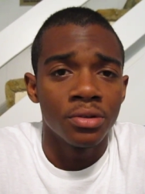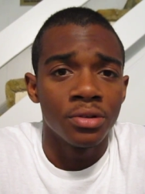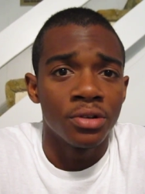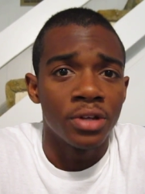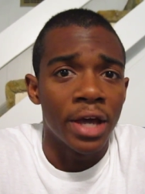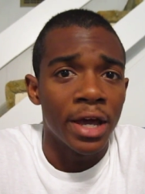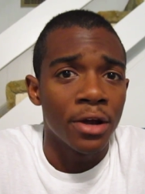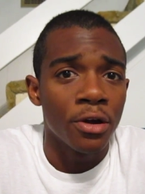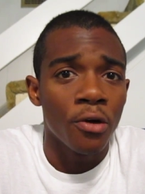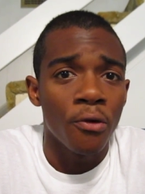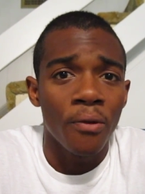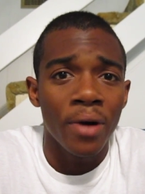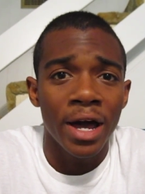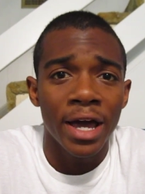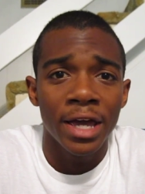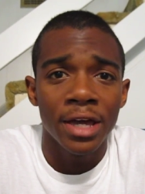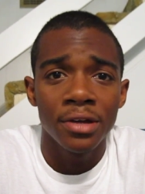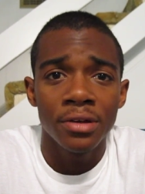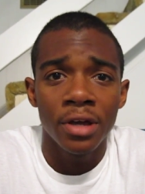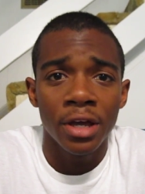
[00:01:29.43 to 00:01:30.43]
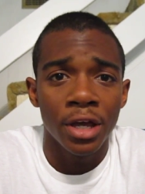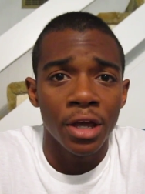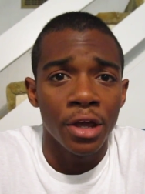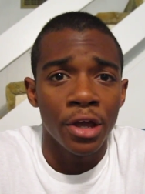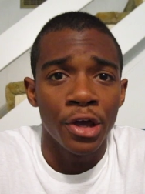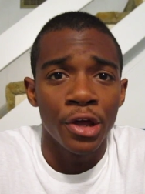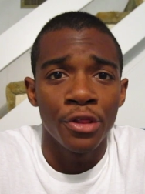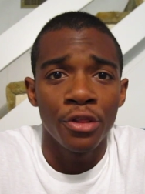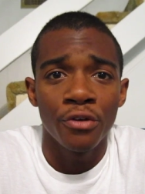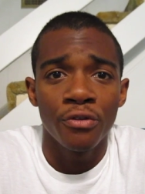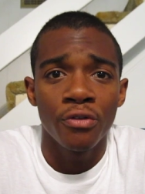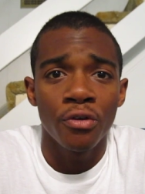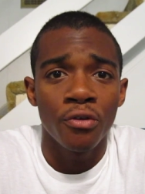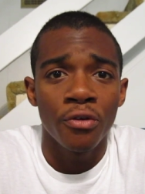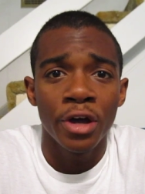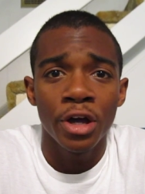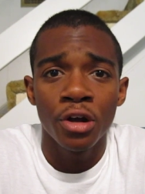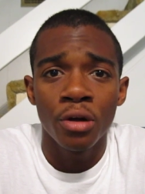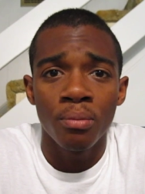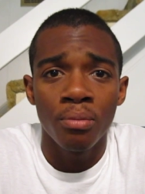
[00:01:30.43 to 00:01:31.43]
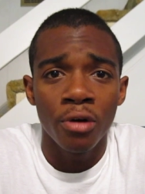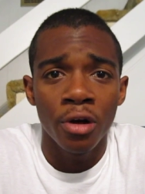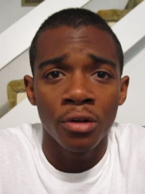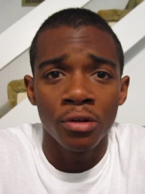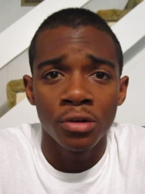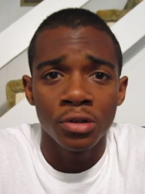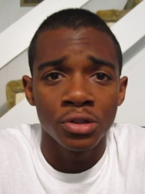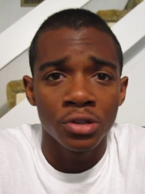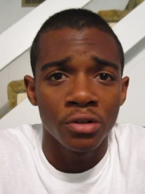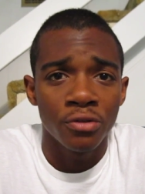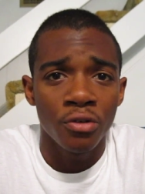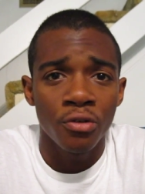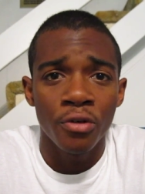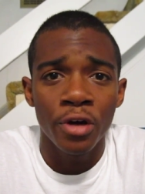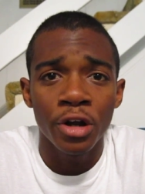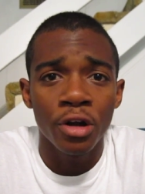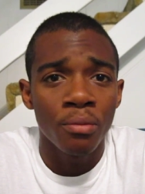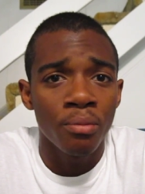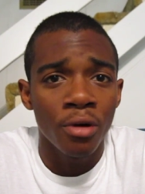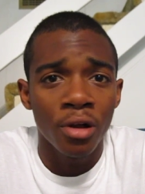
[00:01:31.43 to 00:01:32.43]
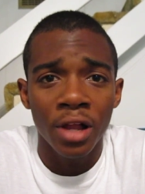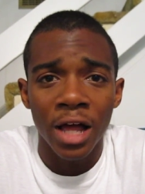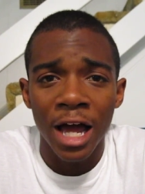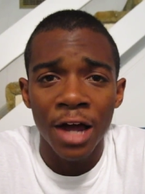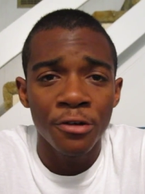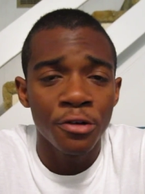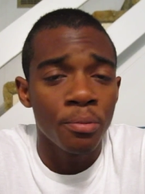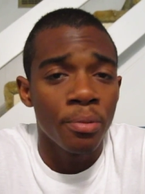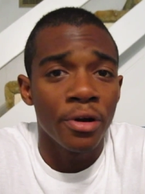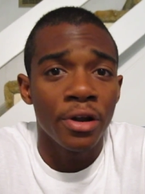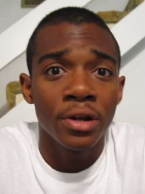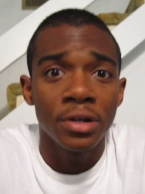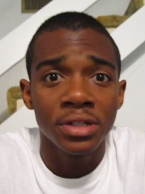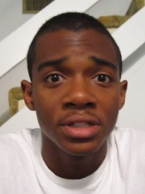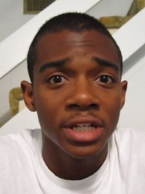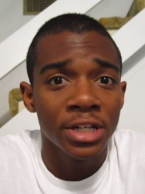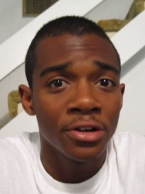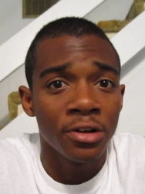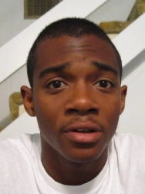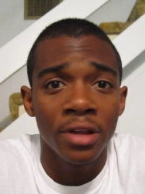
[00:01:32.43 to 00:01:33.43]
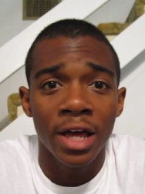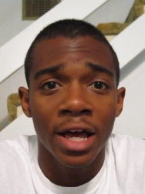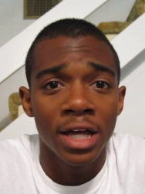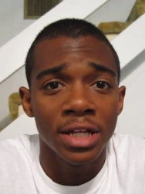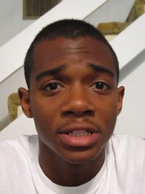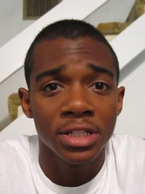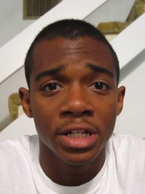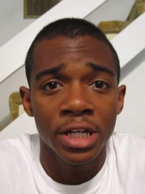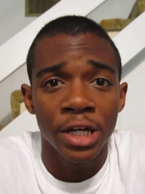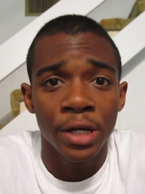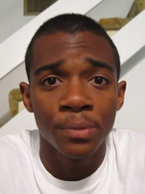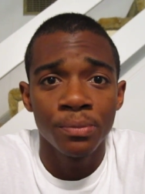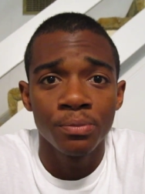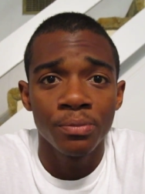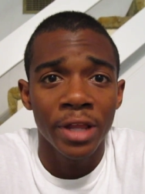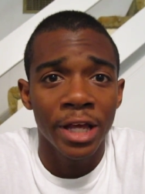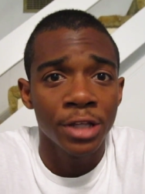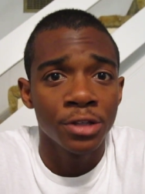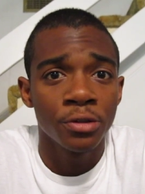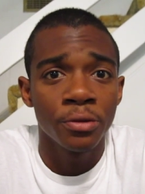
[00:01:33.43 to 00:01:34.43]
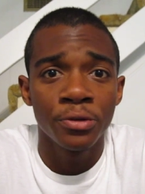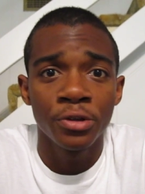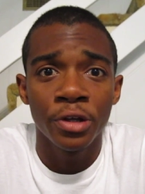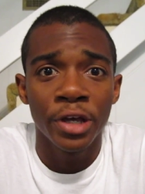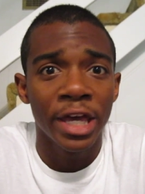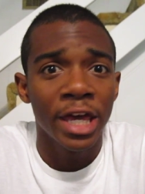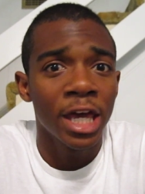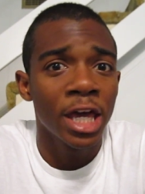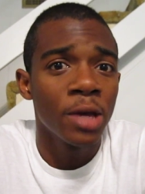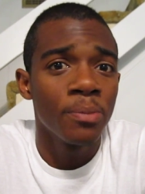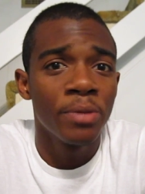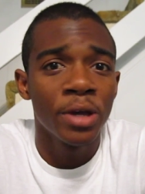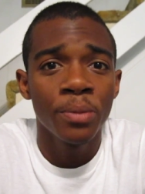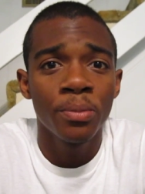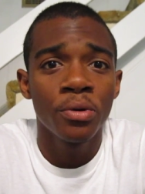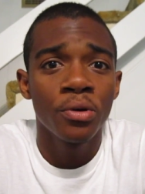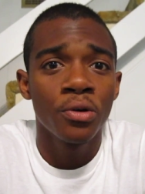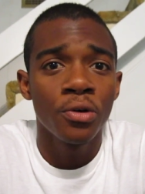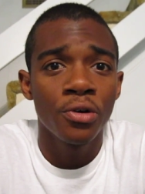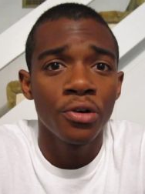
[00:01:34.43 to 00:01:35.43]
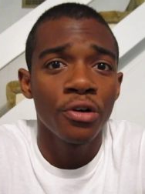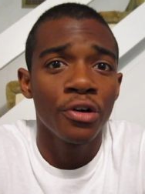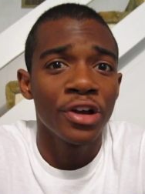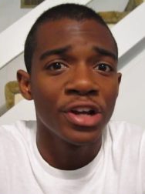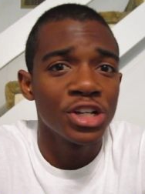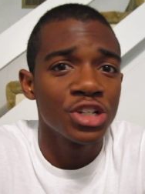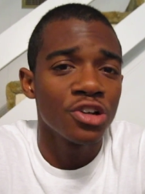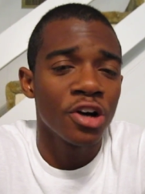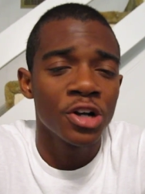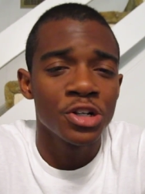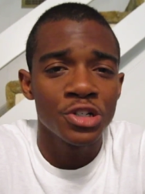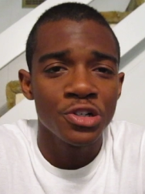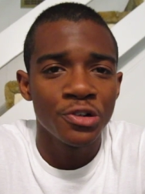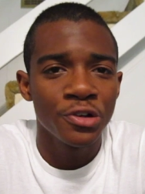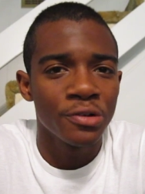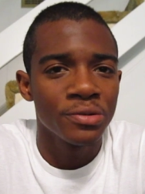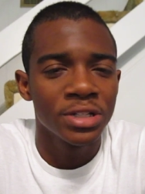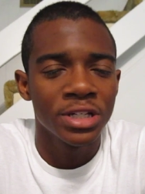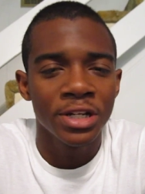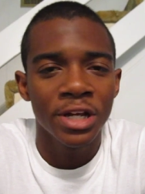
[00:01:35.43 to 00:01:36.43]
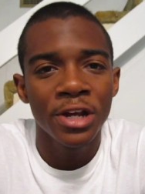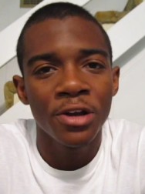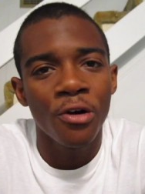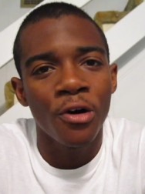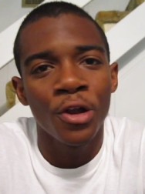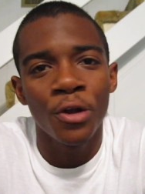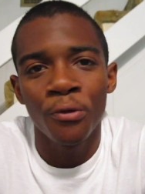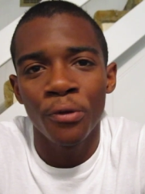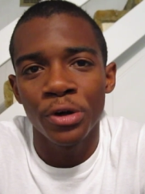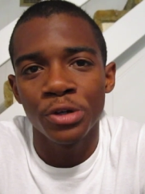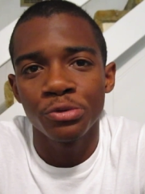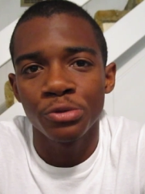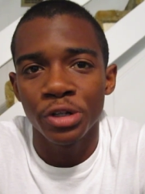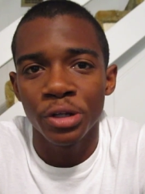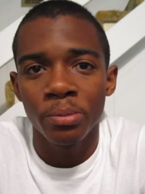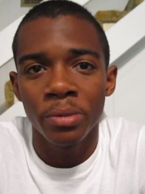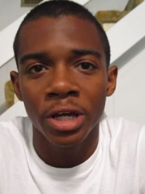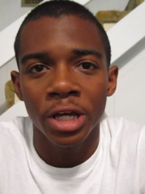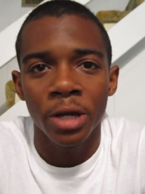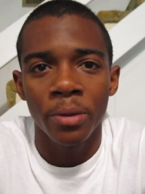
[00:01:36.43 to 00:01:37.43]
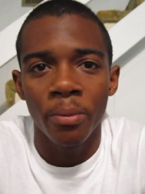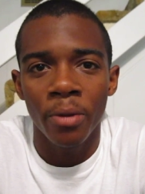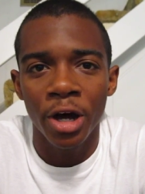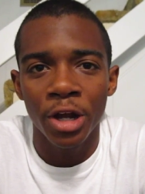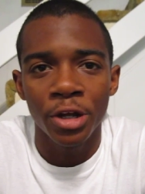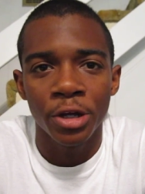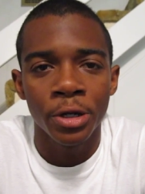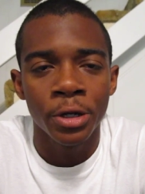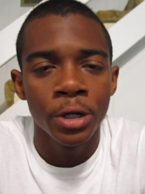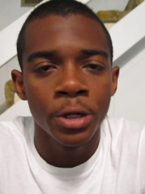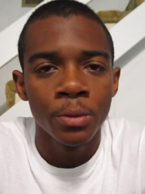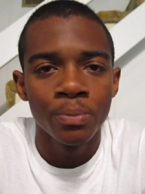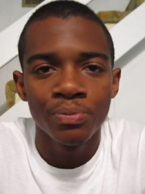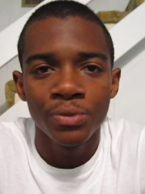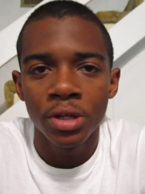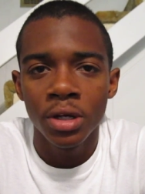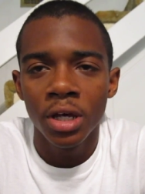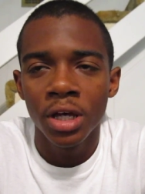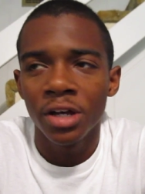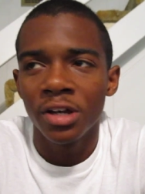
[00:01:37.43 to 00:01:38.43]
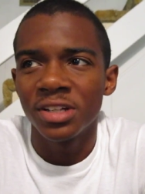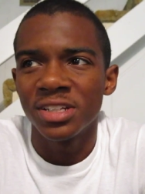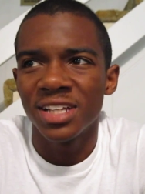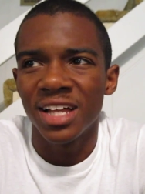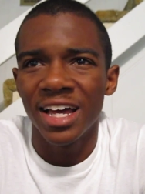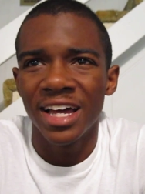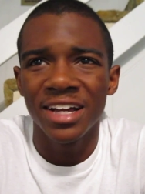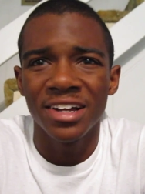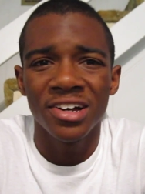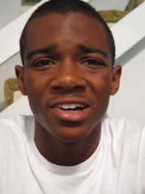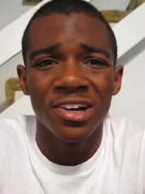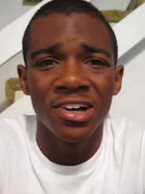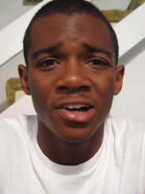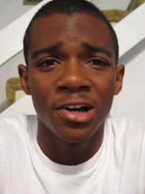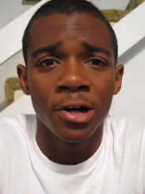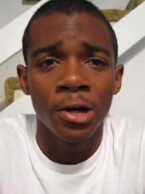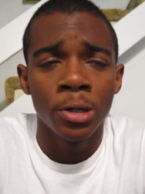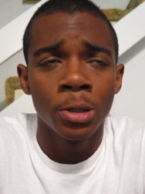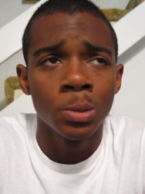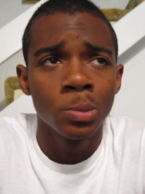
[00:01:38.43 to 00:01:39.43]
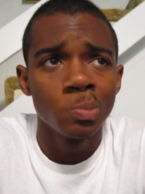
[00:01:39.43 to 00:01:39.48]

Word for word: Dana White and the Ferreira brothers or Ferreira brother, how do you uh, say their last name? Like the the head people in charge of UFC, they the only ones really making money, cause like uh